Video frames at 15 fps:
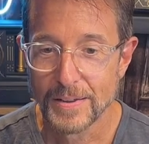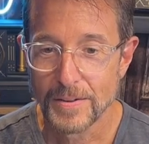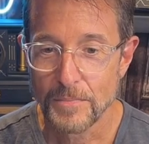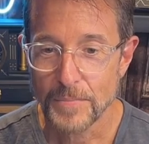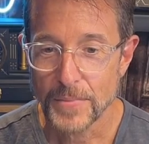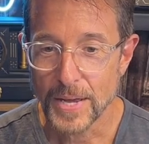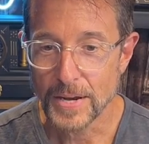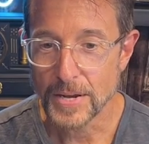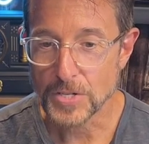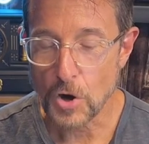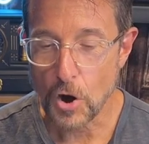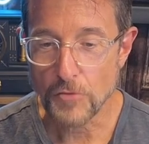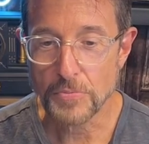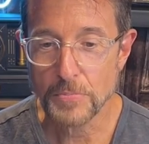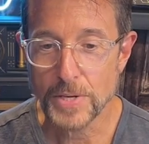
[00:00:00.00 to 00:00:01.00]
And it's hard
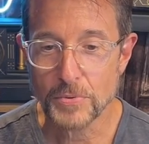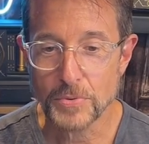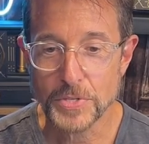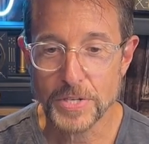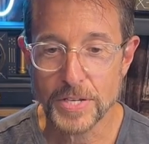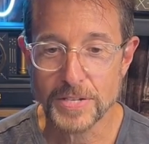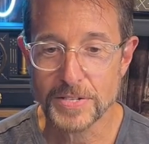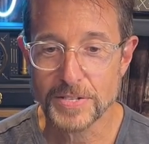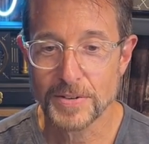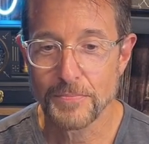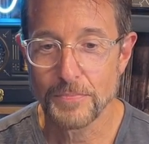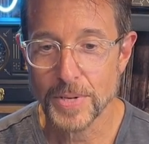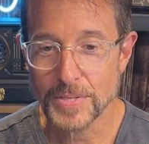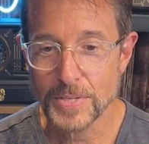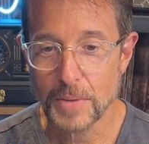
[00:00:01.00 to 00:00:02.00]
for me to resist
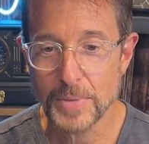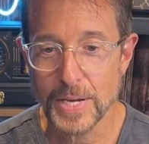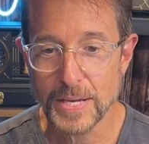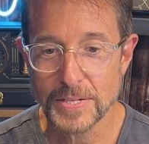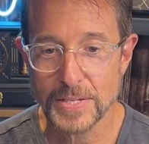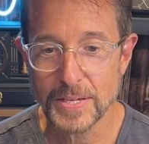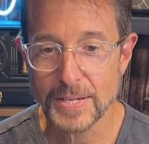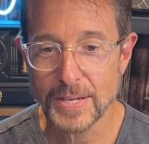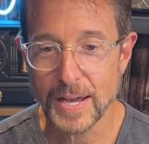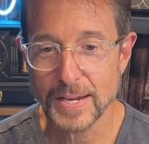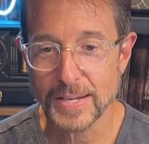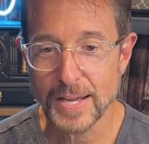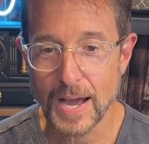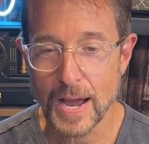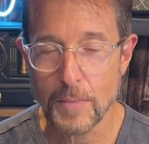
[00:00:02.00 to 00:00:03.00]
because I'm an antique kind of
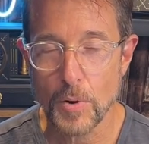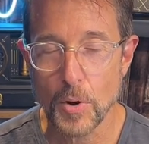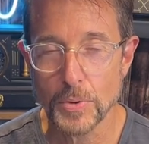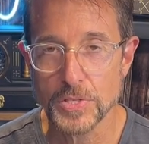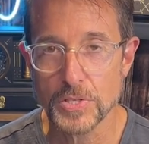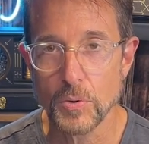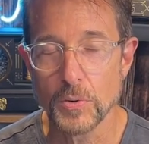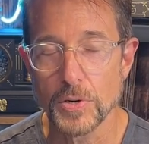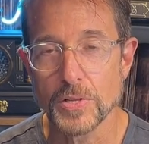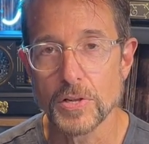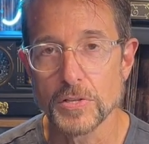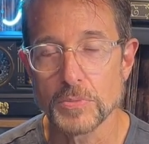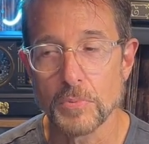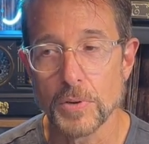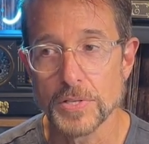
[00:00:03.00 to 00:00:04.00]
guy. I'm always going to those
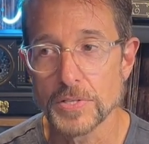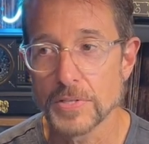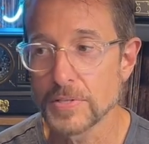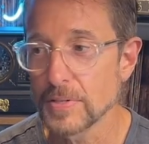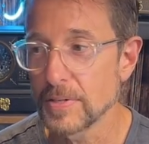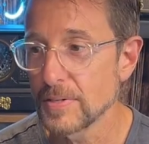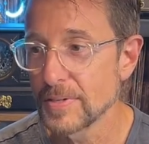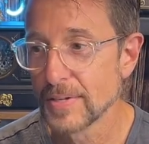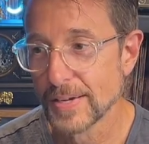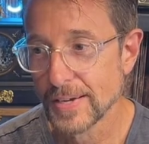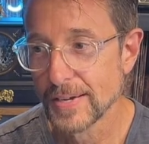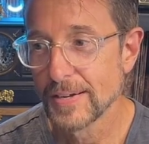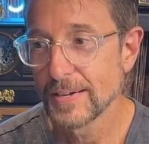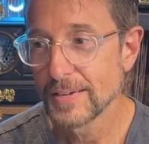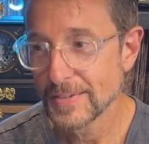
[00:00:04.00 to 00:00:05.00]
places, and
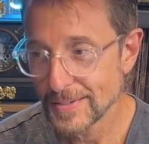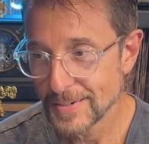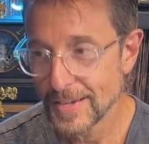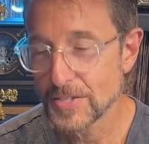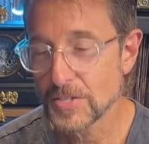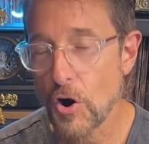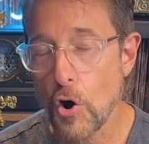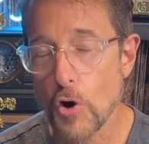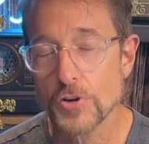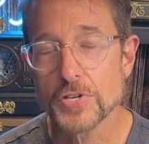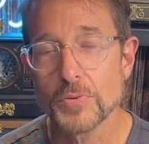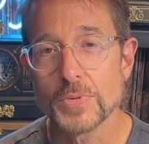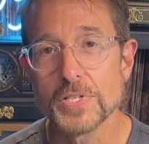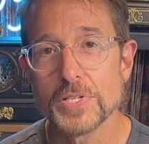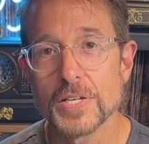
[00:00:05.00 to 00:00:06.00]
it's hard to
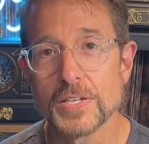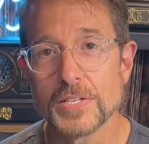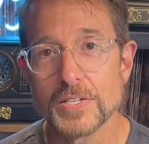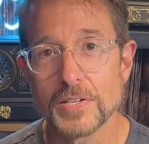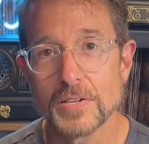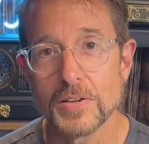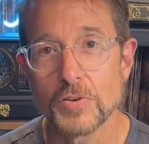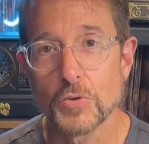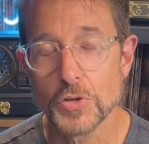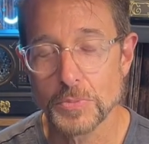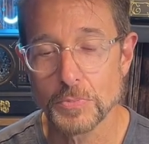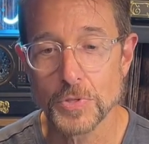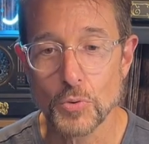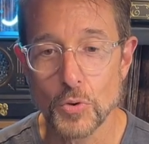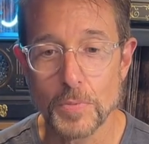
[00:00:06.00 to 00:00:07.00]
resist Christmas
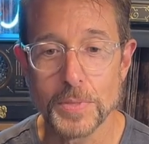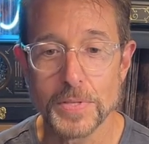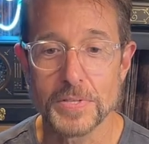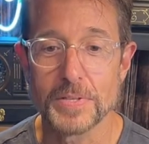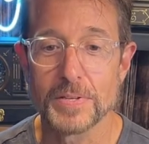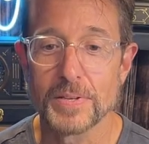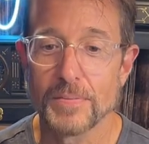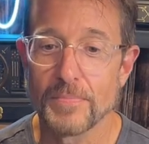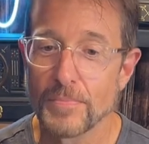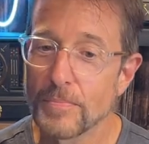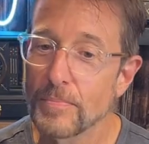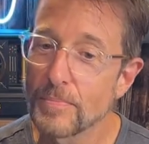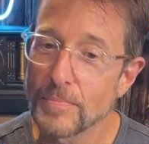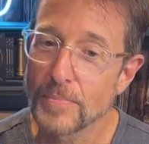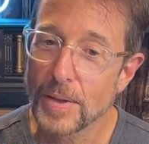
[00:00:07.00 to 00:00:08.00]
ornaments.
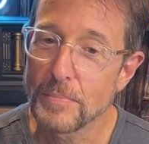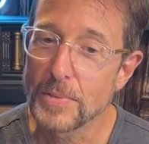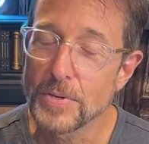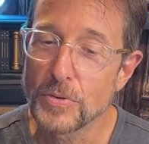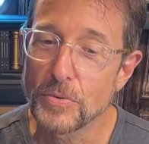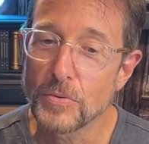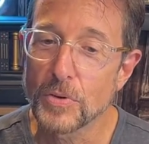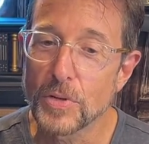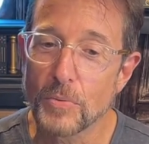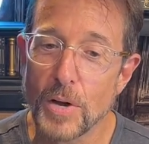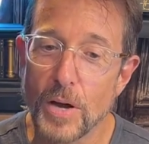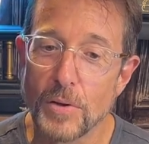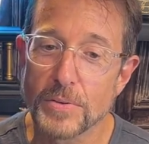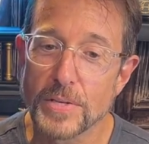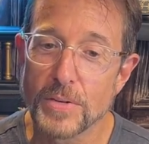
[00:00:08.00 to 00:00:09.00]
I've been doing really
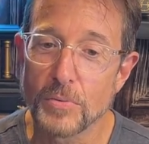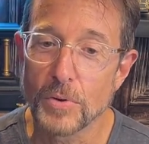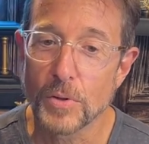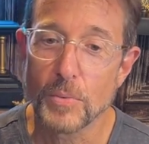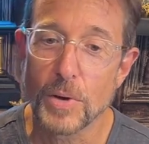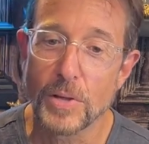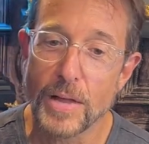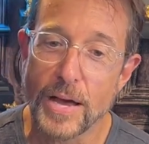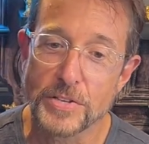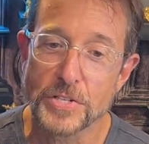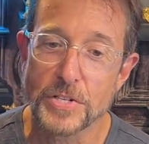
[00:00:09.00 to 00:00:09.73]
well. Did really well last year.